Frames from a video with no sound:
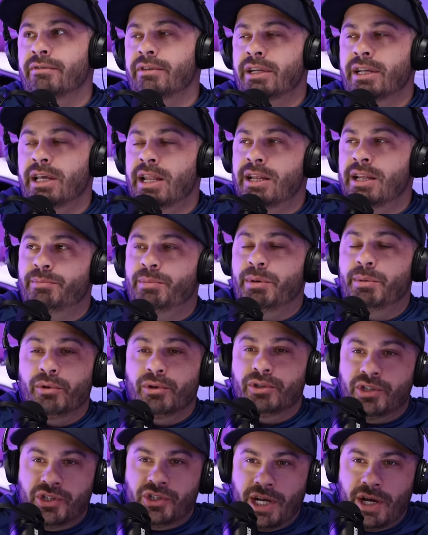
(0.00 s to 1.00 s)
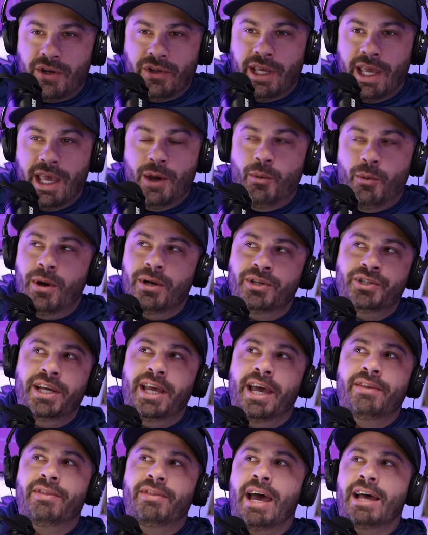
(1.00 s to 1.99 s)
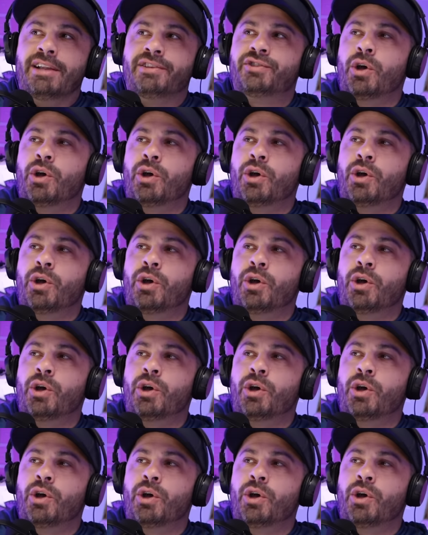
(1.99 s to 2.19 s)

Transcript: And, and it, people are just shouting, like, hey, where'd you get that?